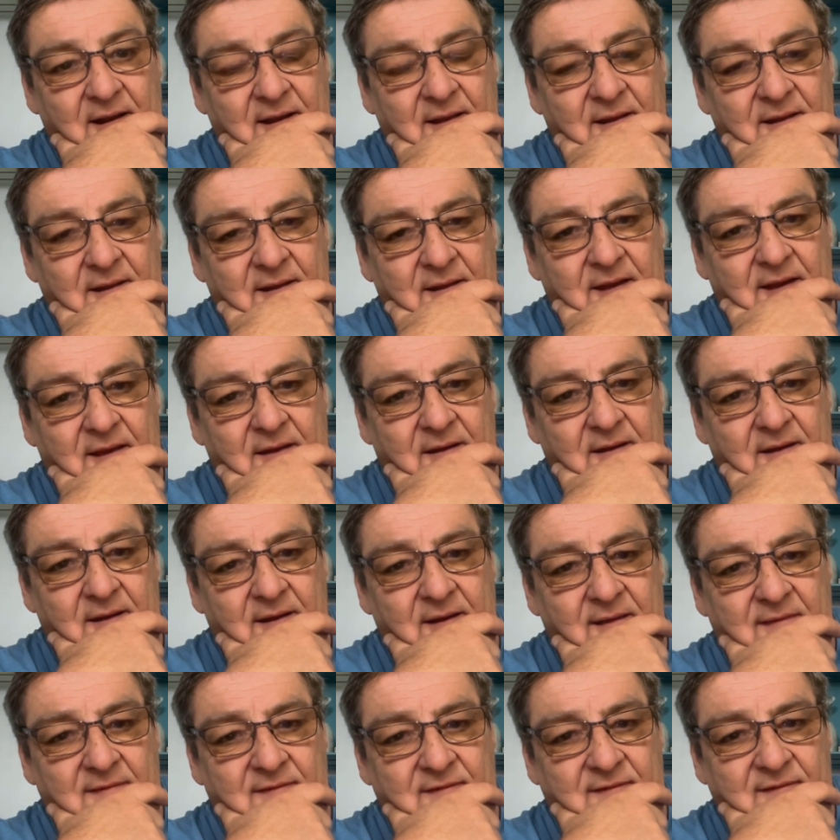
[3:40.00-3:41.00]
you know,
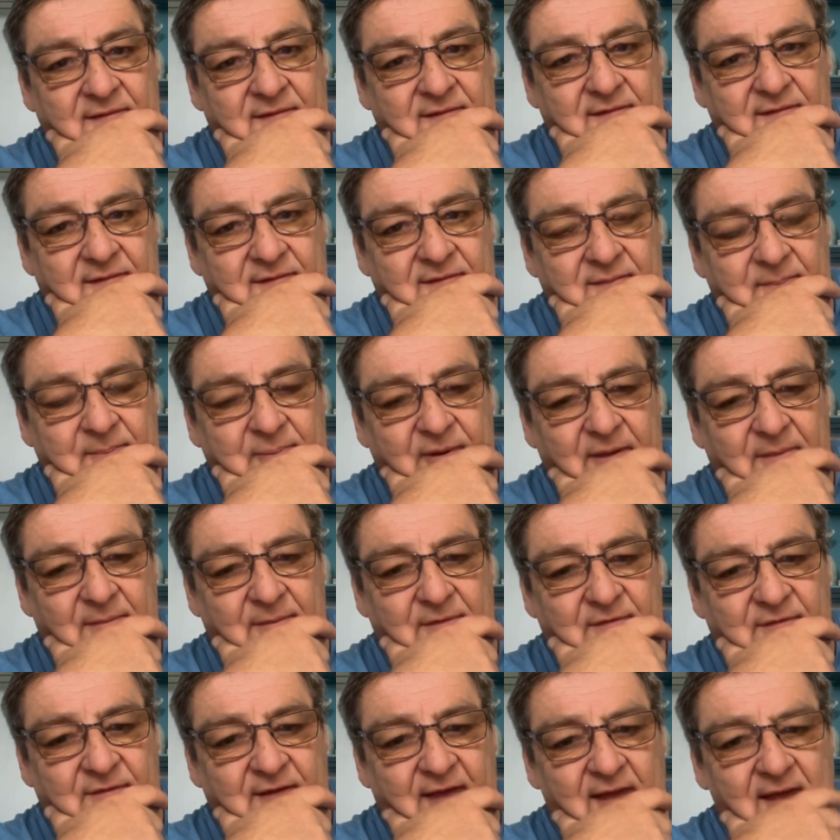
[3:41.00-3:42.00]
it's
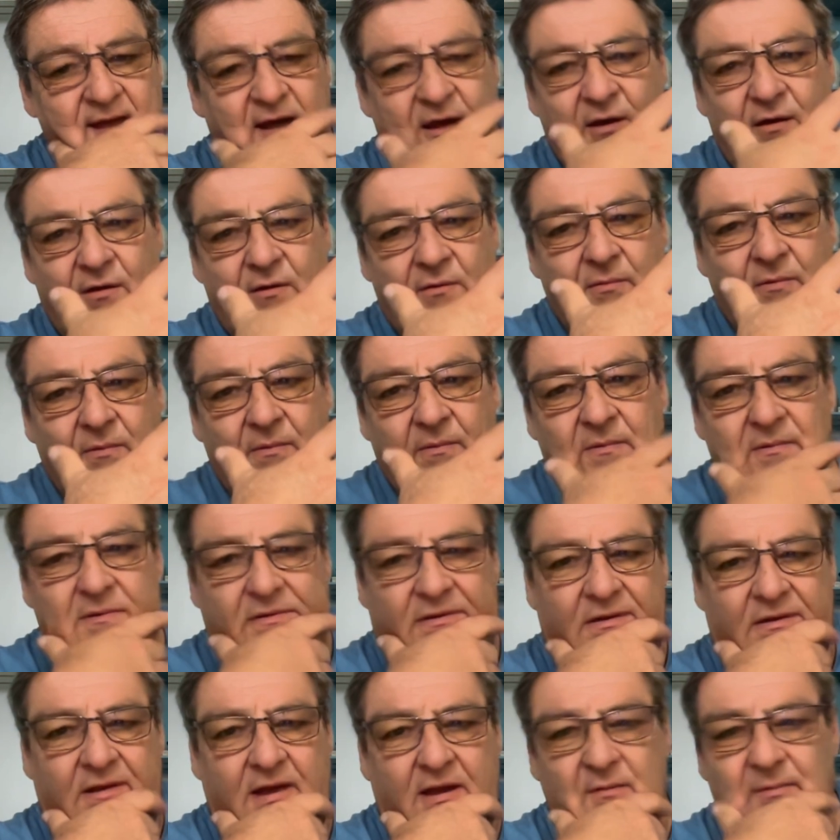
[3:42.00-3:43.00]
people say, oh,
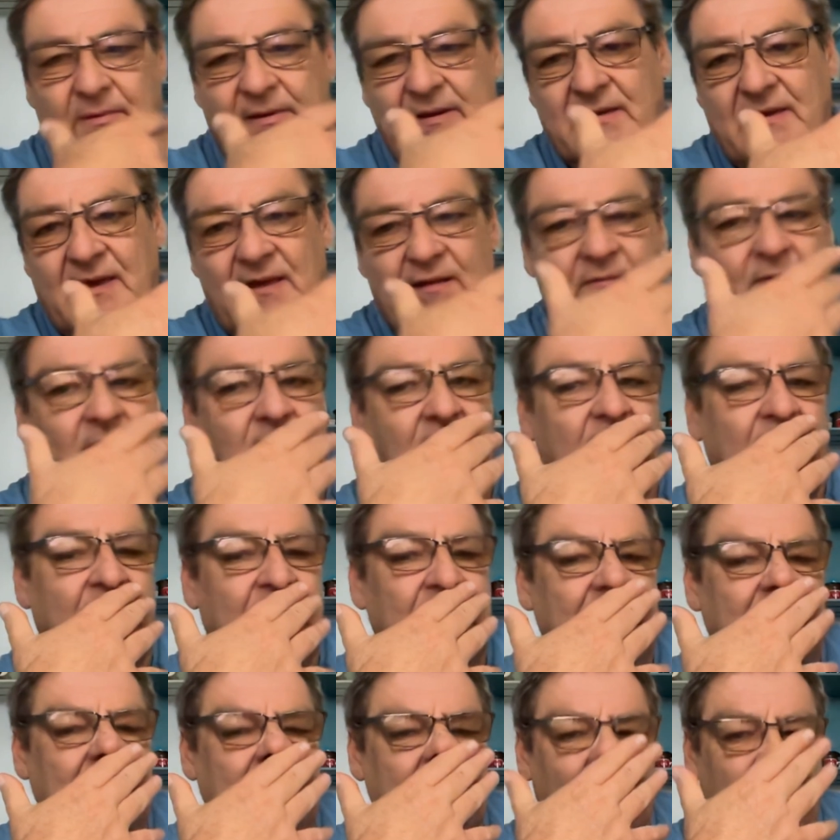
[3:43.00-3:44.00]
you know, when you get to an
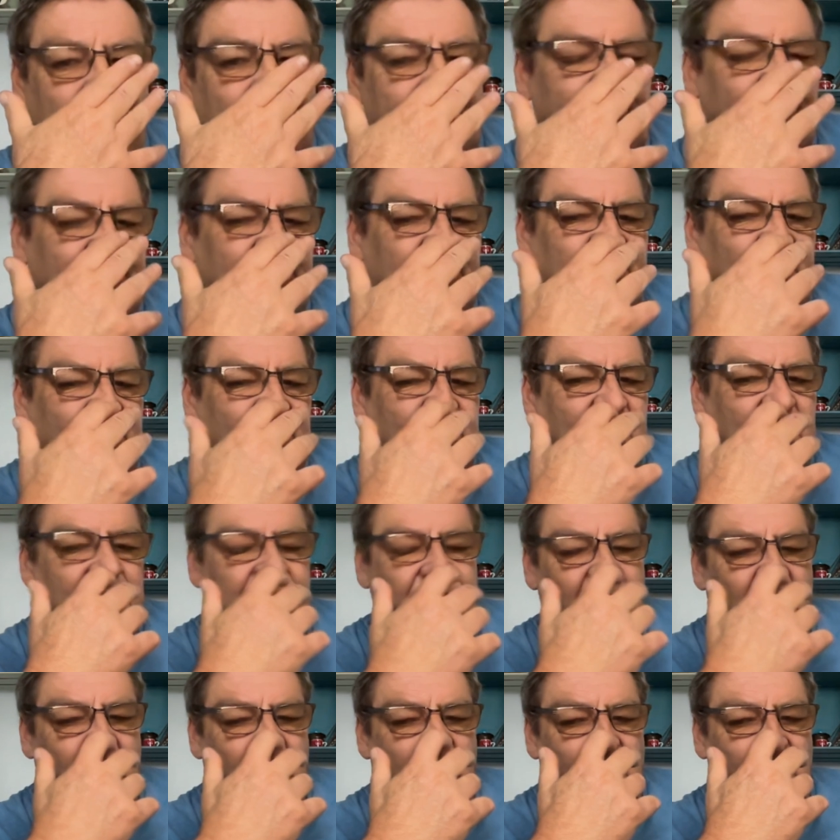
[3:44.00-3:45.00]
age over
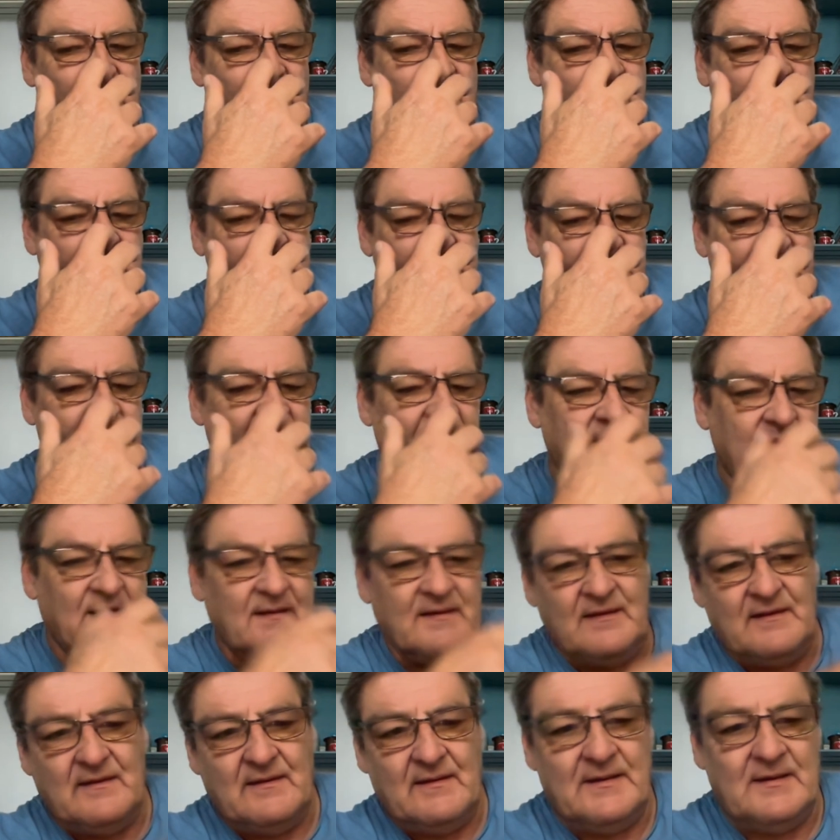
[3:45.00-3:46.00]
55, yeah,
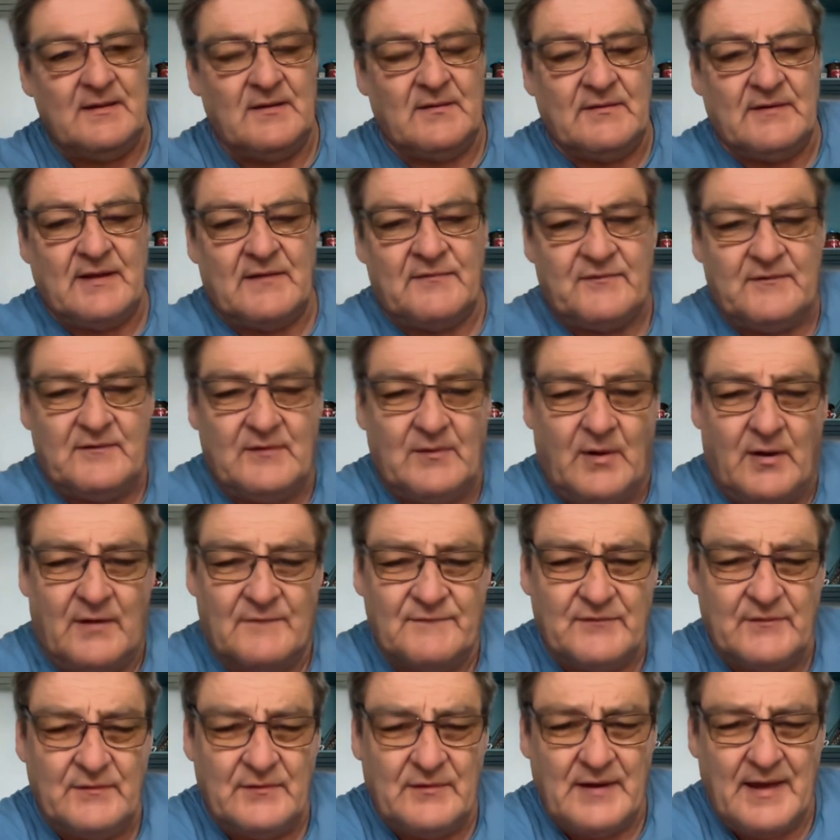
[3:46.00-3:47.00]
you ain't got nothing to
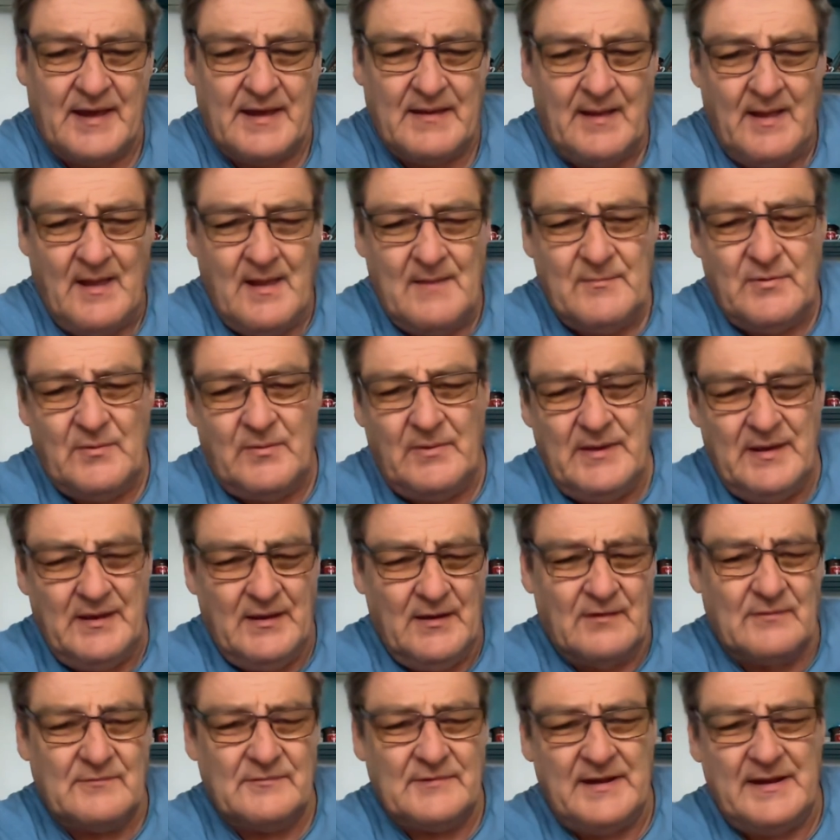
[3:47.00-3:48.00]
offer and all that. But what you
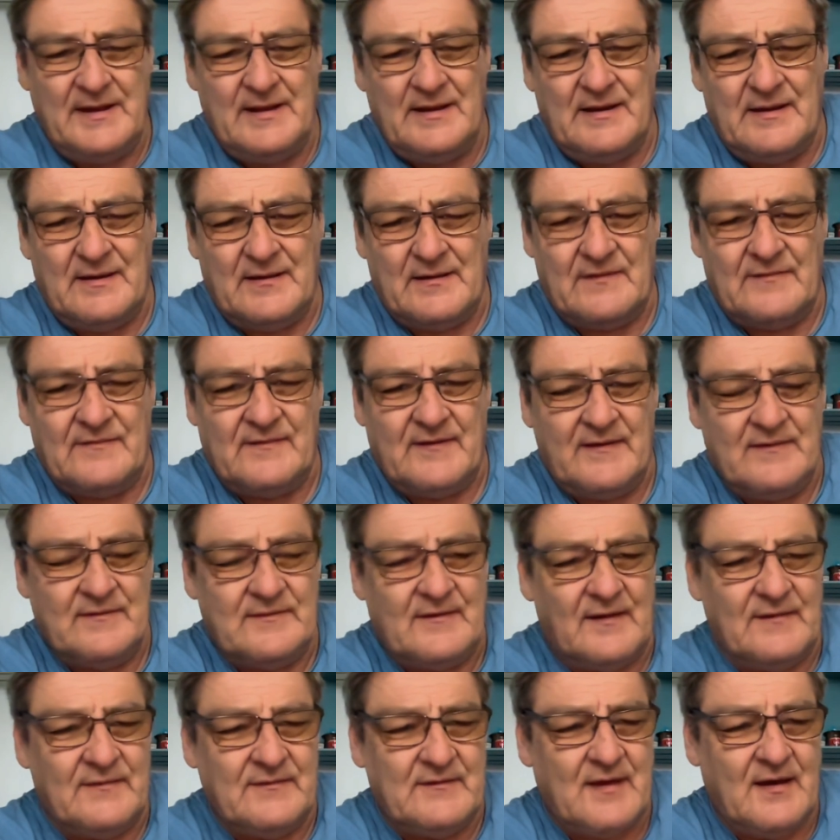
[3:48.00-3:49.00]
got to realise
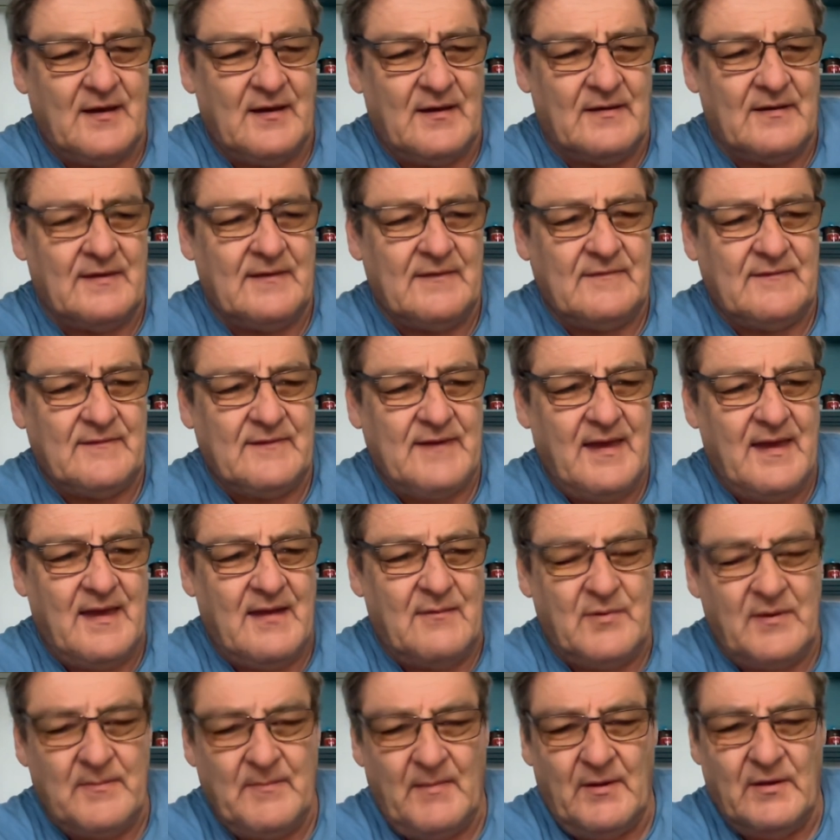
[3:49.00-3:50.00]
is, us guys, yeah,
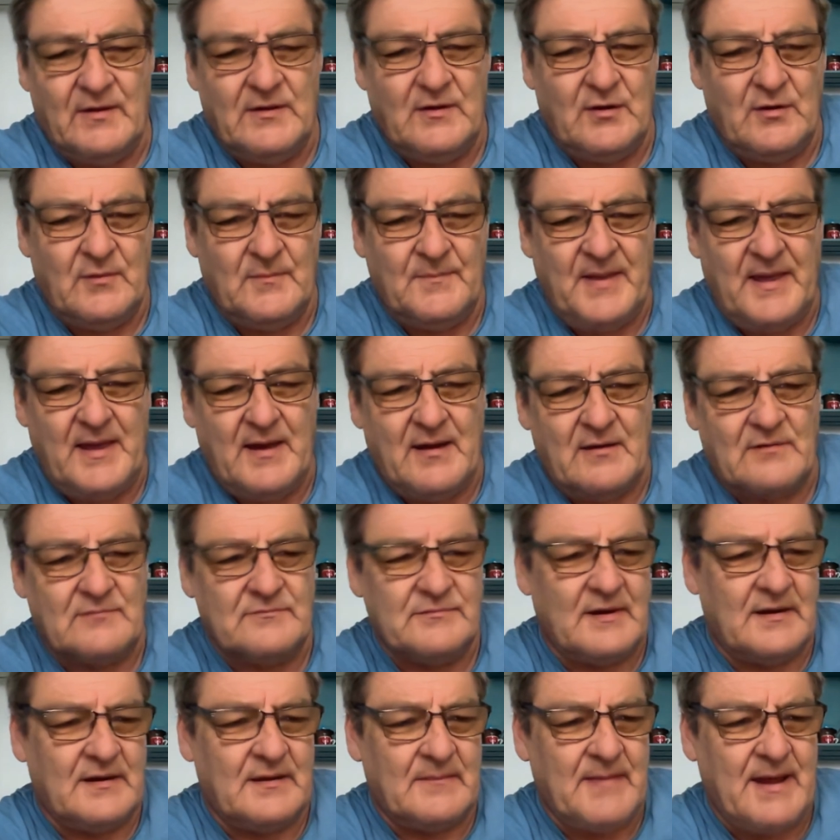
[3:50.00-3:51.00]
we might not be able to
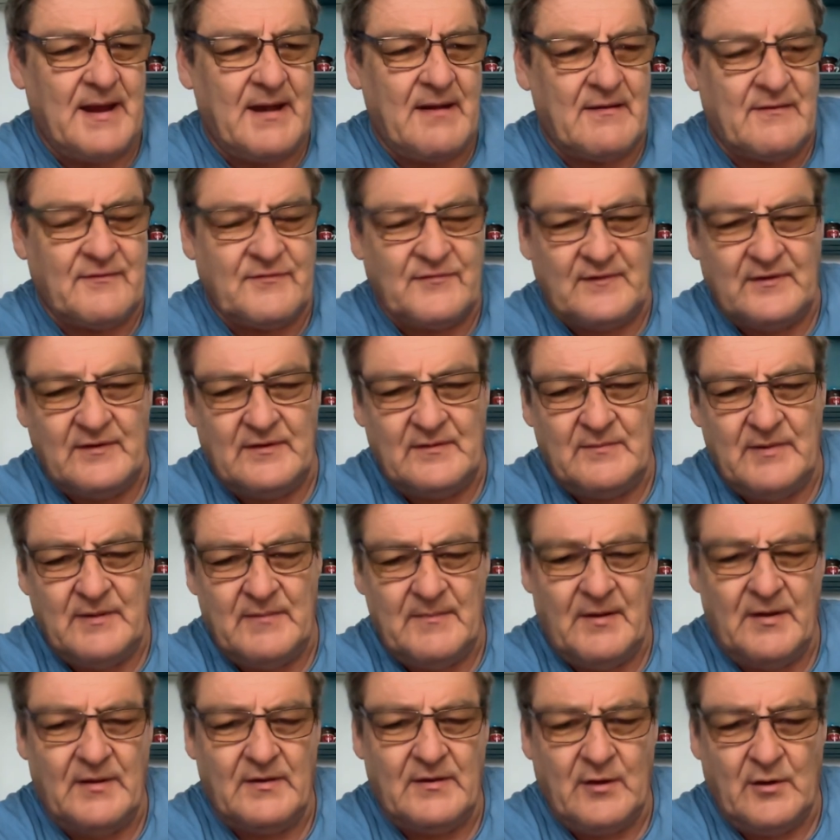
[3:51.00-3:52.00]
run a marathon and we
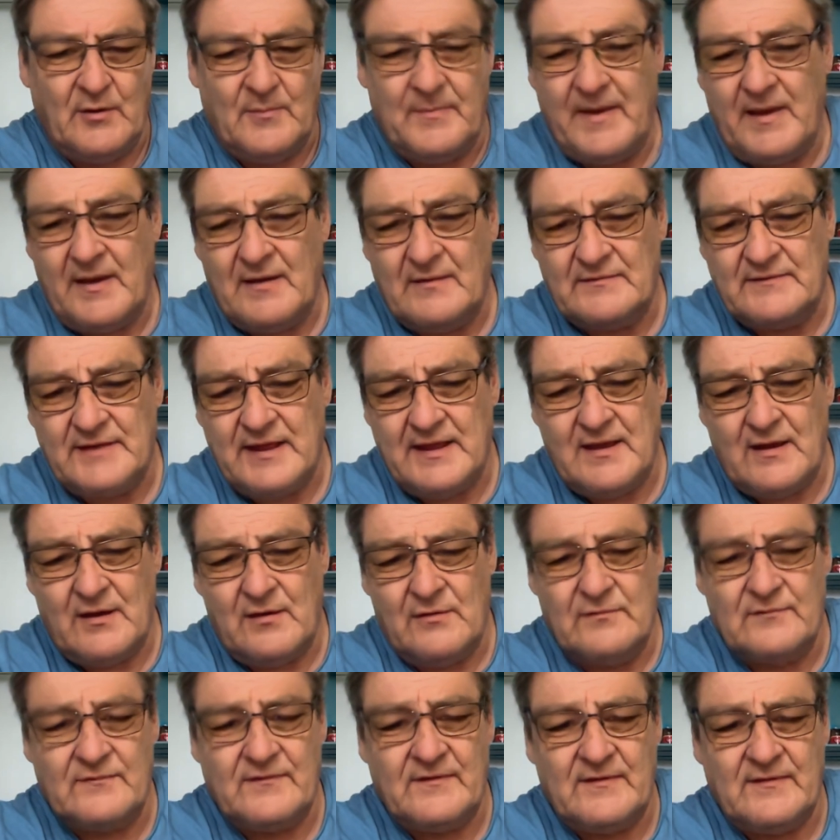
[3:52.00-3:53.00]
might not be able to dig
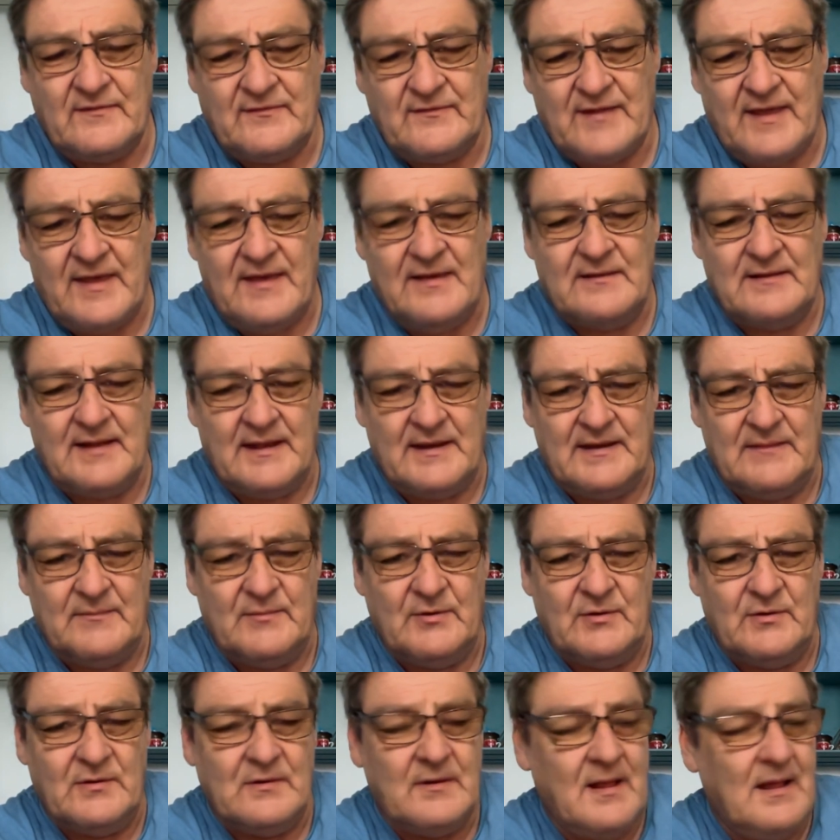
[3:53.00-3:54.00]
holes in steel
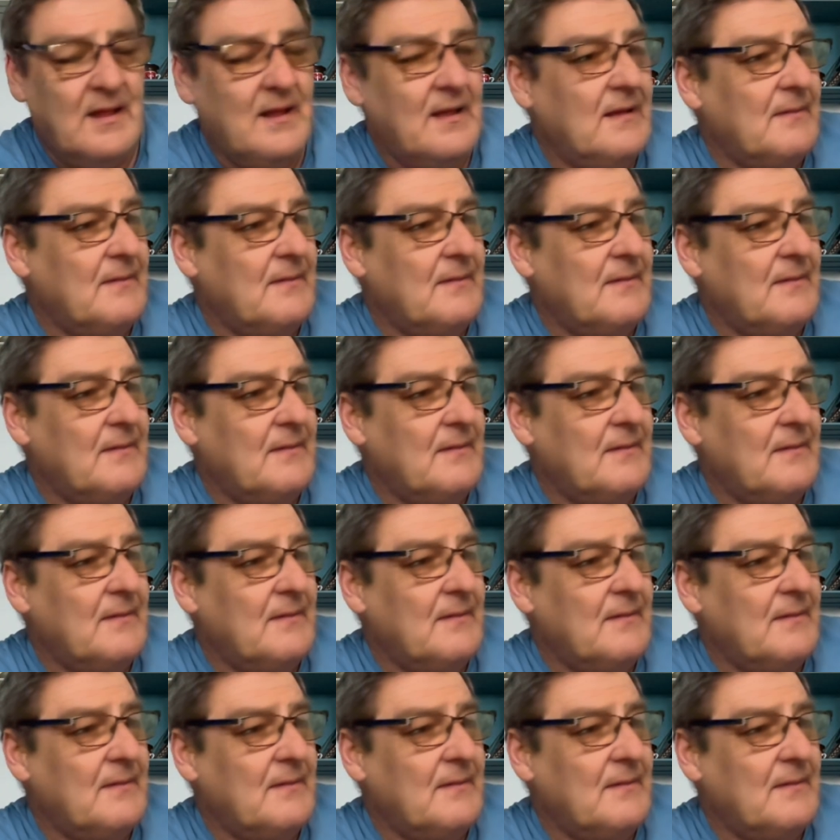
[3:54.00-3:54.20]
anymore.